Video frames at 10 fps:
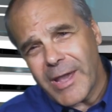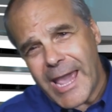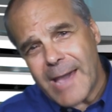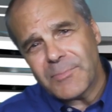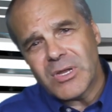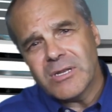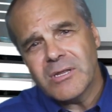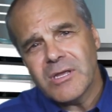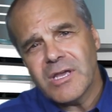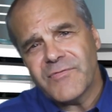
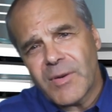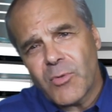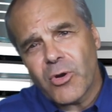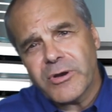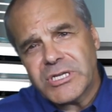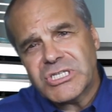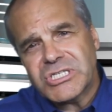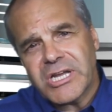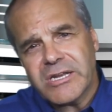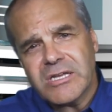happen if I'm already
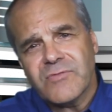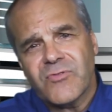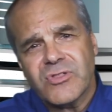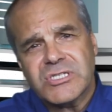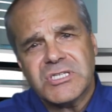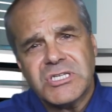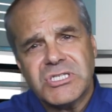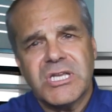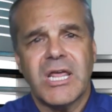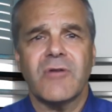studying for the
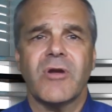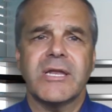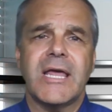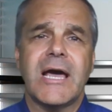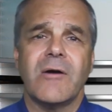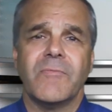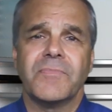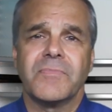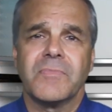CCNA right now?